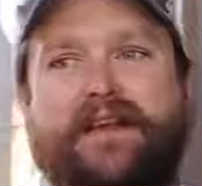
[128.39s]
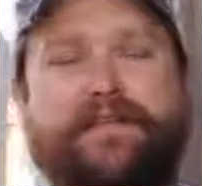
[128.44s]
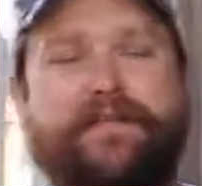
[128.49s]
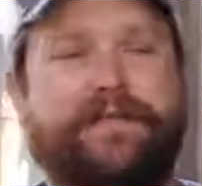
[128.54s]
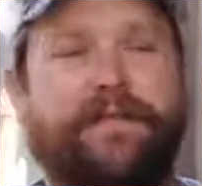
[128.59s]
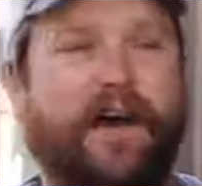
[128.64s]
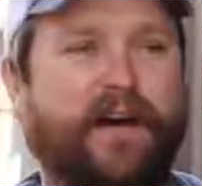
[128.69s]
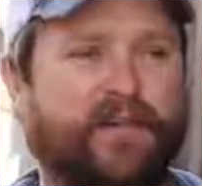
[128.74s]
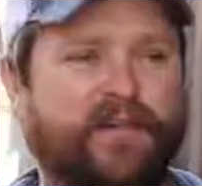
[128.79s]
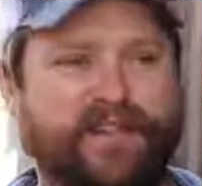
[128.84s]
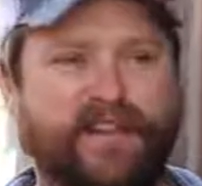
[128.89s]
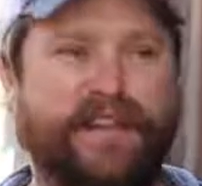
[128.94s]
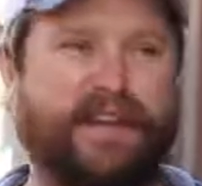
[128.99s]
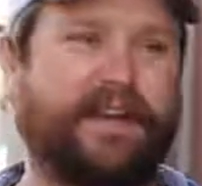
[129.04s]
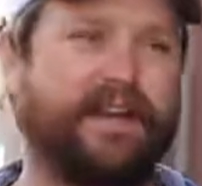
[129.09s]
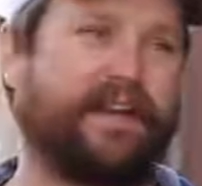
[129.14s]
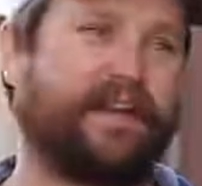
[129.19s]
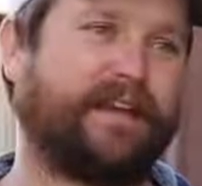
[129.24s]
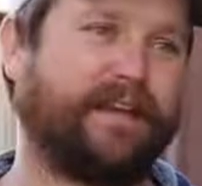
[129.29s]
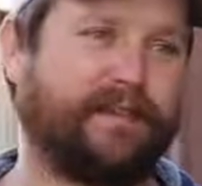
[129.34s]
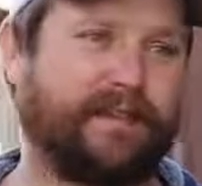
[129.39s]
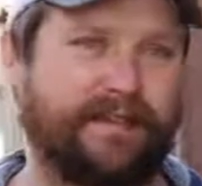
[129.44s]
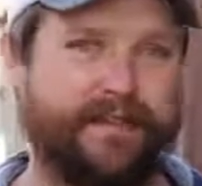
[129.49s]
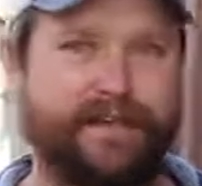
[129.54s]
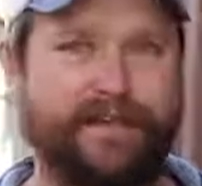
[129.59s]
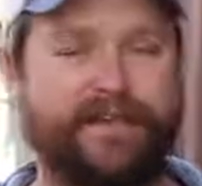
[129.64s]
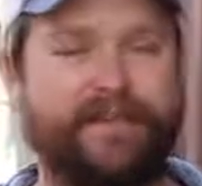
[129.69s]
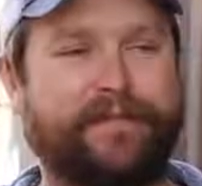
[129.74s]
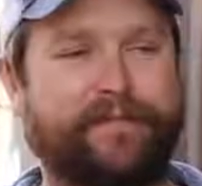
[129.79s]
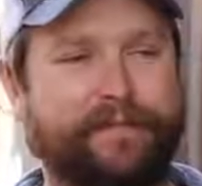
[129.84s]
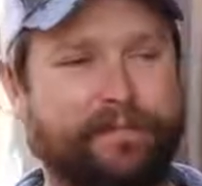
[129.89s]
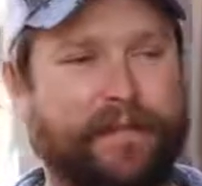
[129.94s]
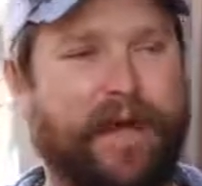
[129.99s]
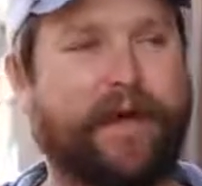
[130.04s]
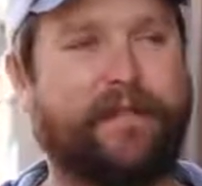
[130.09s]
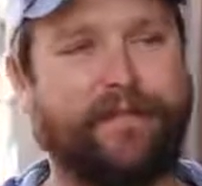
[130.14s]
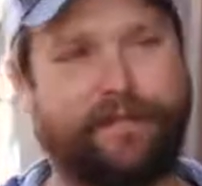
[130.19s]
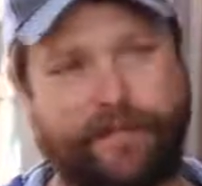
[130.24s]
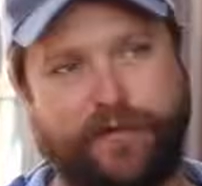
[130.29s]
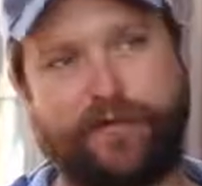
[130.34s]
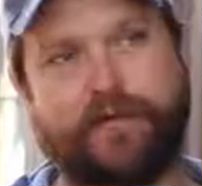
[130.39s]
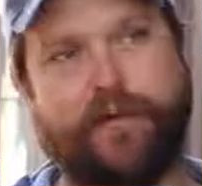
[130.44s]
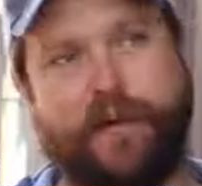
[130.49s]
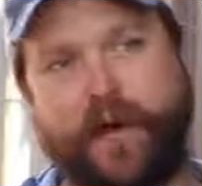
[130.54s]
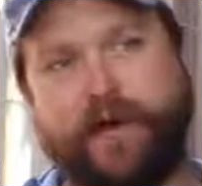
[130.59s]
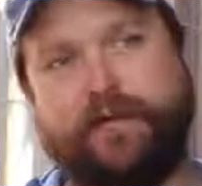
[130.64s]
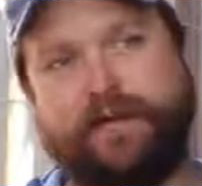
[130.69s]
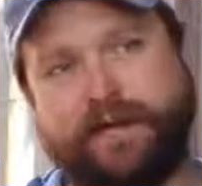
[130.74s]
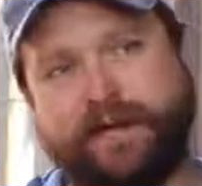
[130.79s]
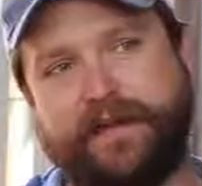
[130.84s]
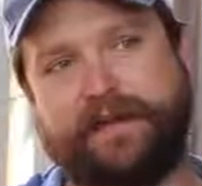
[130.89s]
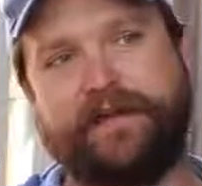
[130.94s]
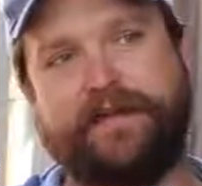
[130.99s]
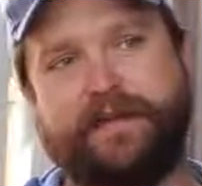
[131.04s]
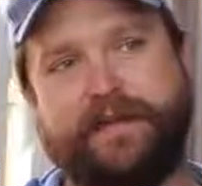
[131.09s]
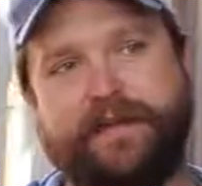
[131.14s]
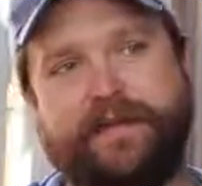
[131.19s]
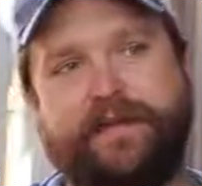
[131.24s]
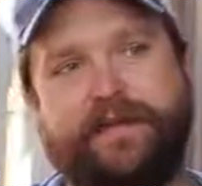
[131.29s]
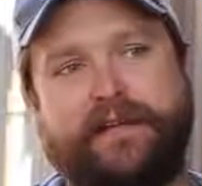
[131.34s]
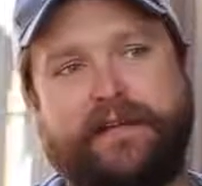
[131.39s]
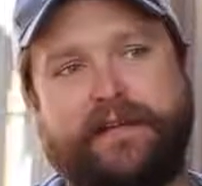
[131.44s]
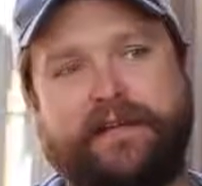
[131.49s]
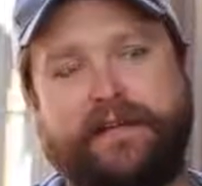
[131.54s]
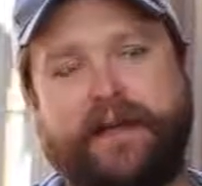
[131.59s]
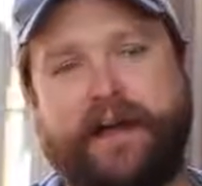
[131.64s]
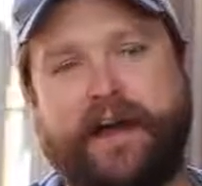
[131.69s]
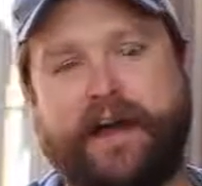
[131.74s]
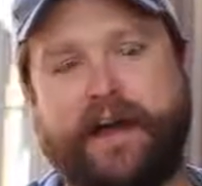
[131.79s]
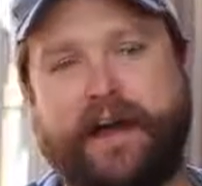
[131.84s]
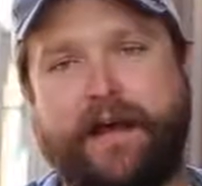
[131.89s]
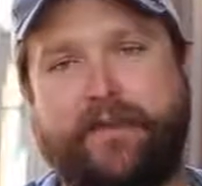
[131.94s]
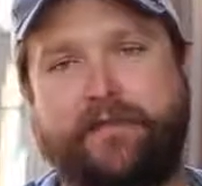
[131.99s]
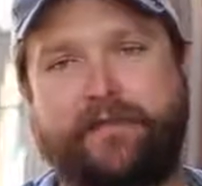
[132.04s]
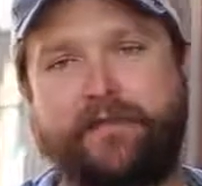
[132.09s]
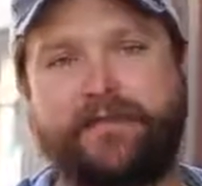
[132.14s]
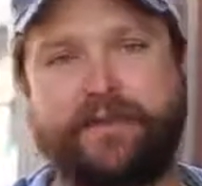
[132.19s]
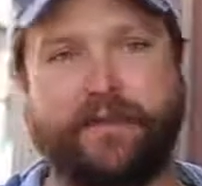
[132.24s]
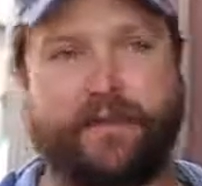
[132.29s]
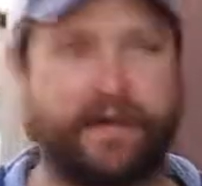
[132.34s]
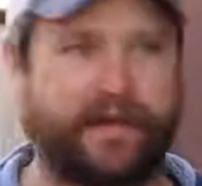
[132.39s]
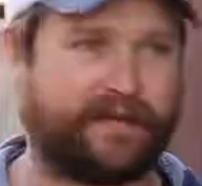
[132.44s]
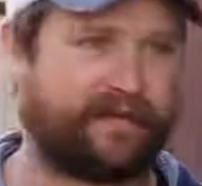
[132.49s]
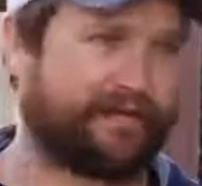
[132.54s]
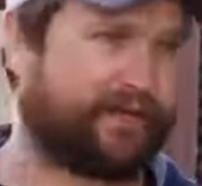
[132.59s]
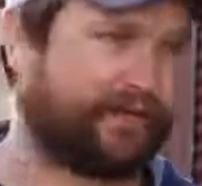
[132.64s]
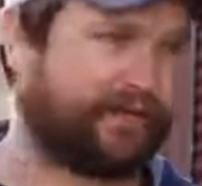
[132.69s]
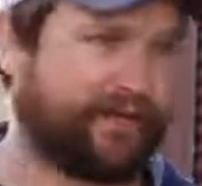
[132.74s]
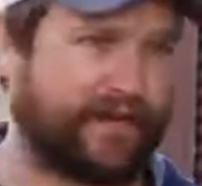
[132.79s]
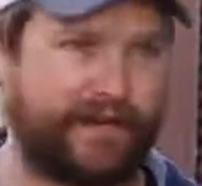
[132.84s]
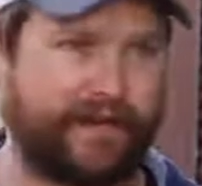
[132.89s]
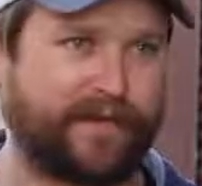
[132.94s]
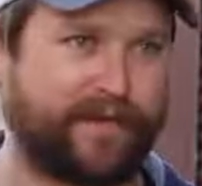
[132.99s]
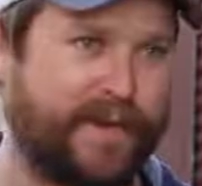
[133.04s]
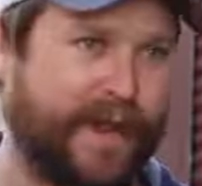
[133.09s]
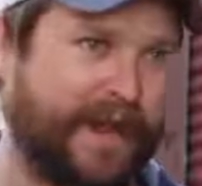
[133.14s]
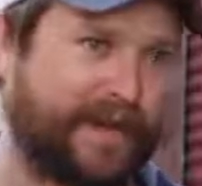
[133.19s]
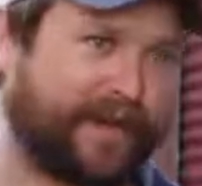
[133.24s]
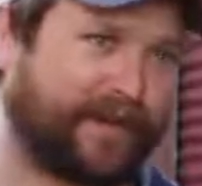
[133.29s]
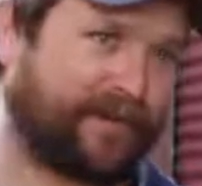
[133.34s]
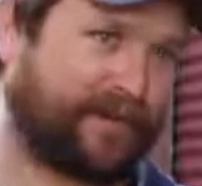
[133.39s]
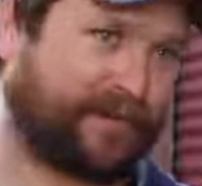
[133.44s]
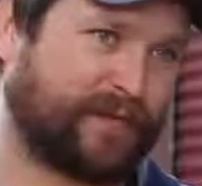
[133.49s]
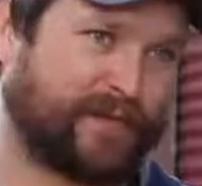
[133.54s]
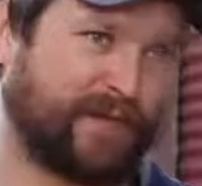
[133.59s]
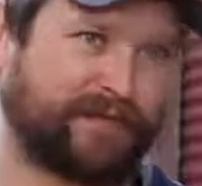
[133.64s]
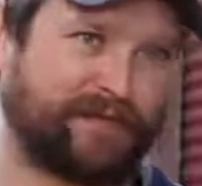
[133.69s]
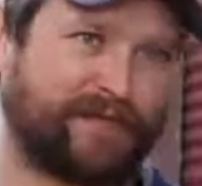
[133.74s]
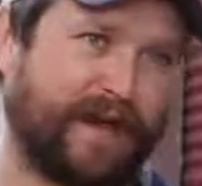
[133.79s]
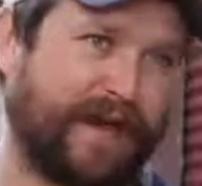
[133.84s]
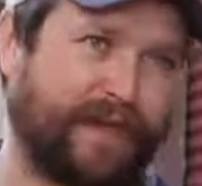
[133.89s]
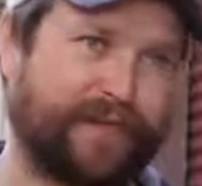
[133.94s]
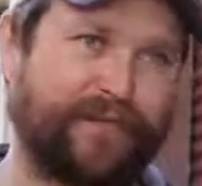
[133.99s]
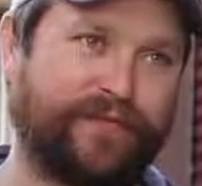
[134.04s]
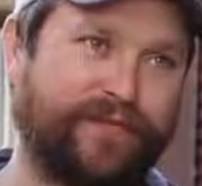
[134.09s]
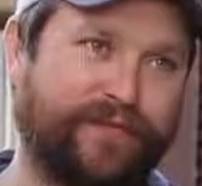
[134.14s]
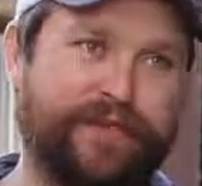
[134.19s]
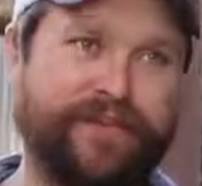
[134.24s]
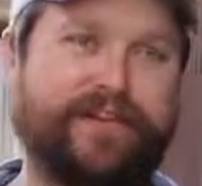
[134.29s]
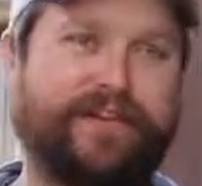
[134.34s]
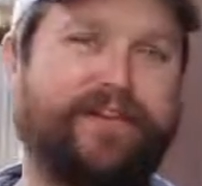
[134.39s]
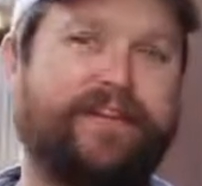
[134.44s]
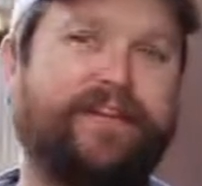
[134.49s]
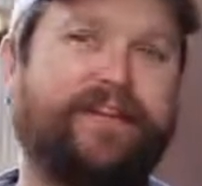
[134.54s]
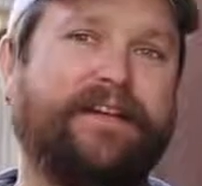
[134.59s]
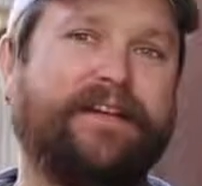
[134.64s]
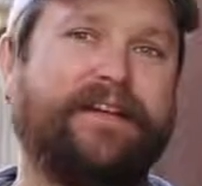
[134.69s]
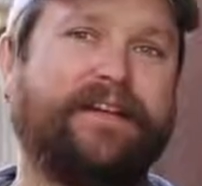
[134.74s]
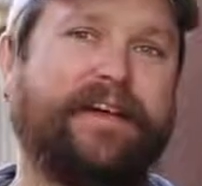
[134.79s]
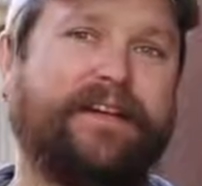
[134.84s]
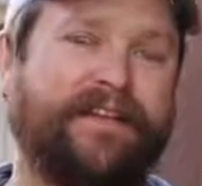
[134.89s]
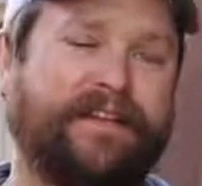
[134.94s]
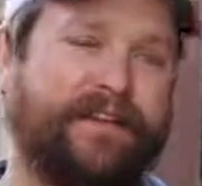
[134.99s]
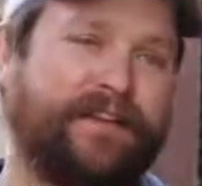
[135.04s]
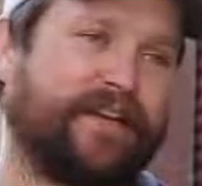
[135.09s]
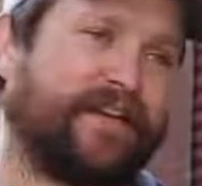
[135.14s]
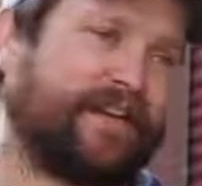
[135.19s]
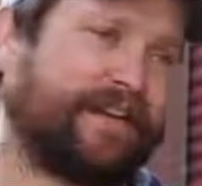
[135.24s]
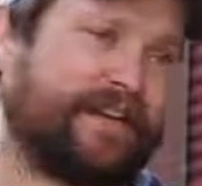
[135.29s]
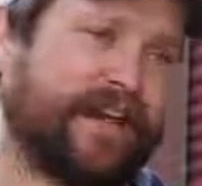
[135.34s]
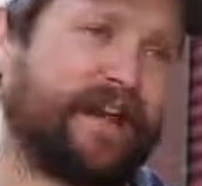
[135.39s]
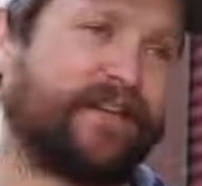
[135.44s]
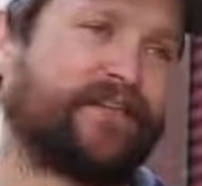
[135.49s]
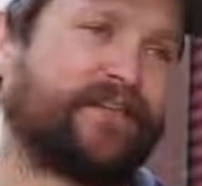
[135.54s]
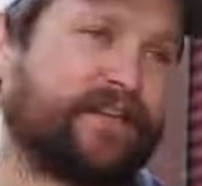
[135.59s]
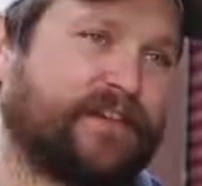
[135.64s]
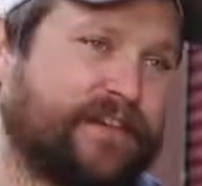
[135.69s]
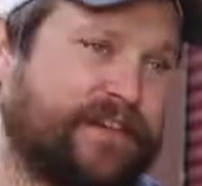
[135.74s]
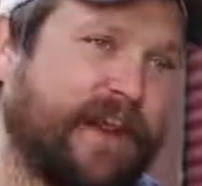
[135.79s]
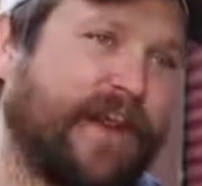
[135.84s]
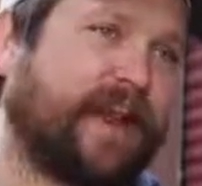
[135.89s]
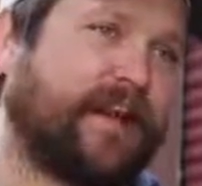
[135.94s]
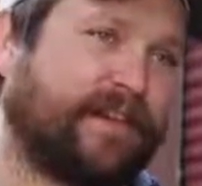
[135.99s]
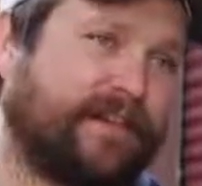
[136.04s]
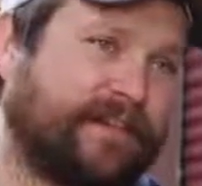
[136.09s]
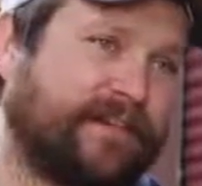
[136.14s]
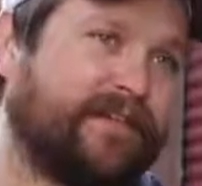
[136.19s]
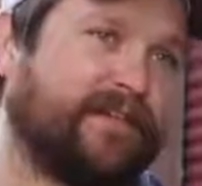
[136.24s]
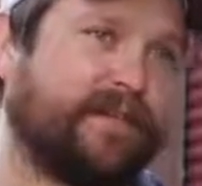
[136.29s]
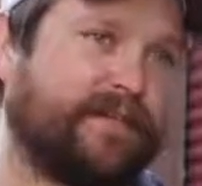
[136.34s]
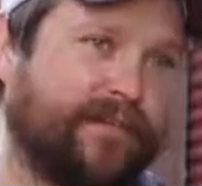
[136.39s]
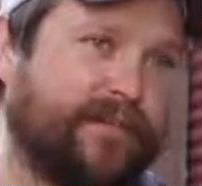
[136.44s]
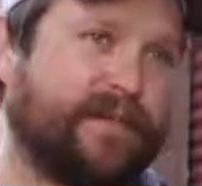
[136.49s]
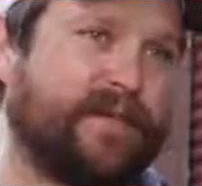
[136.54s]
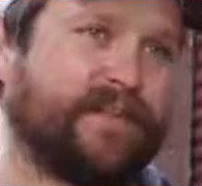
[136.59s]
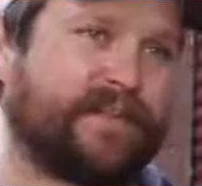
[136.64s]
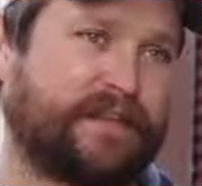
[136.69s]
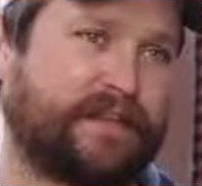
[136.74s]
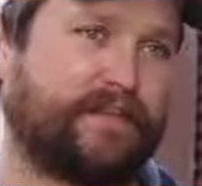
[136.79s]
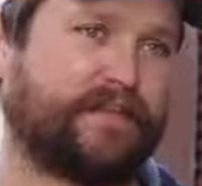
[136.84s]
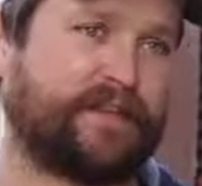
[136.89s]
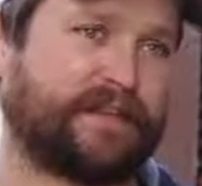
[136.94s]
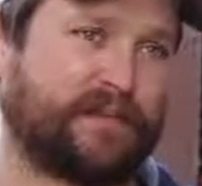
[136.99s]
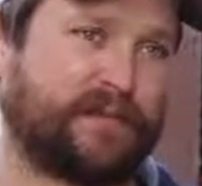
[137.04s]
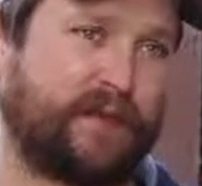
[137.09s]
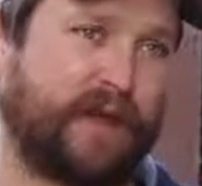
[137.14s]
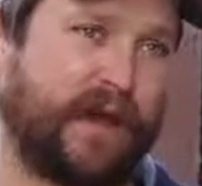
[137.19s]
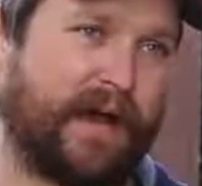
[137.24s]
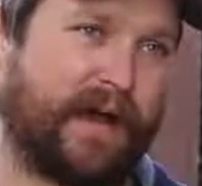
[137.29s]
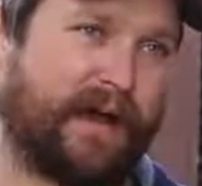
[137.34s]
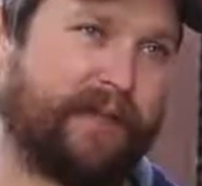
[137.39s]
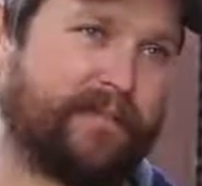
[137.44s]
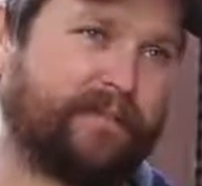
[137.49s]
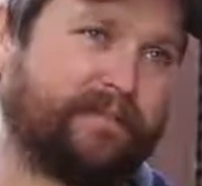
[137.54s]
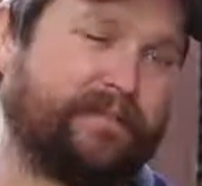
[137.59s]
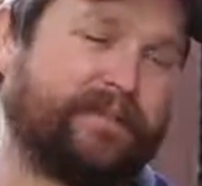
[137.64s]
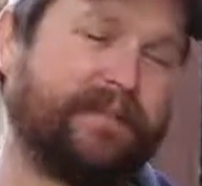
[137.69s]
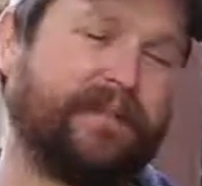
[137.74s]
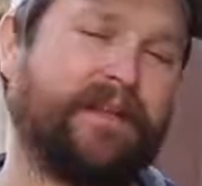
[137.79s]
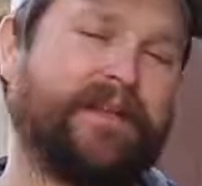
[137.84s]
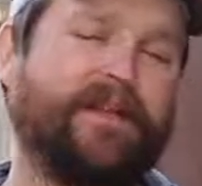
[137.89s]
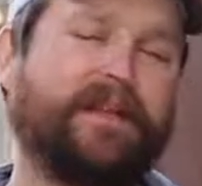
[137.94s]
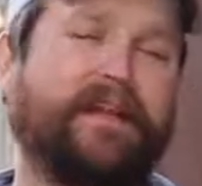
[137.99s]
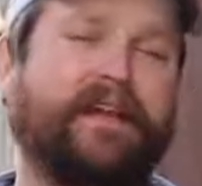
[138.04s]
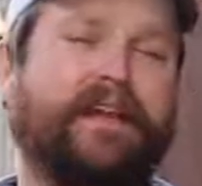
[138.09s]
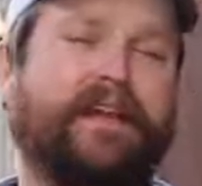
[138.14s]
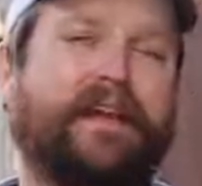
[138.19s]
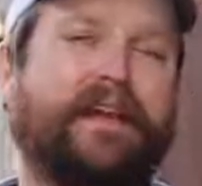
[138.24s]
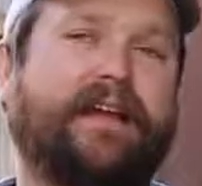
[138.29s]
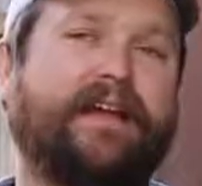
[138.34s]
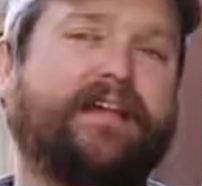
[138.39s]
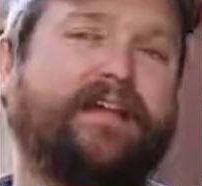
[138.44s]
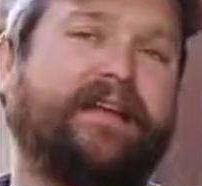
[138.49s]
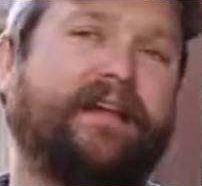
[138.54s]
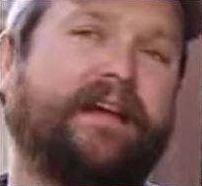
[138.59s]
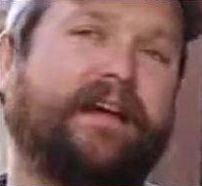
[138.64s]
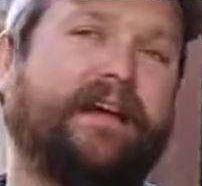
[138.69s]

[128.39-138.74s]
velvety mouthfeel quality. So we have aromatics, we have mouthfeel, and then you get the extra tannin from the stems as well. And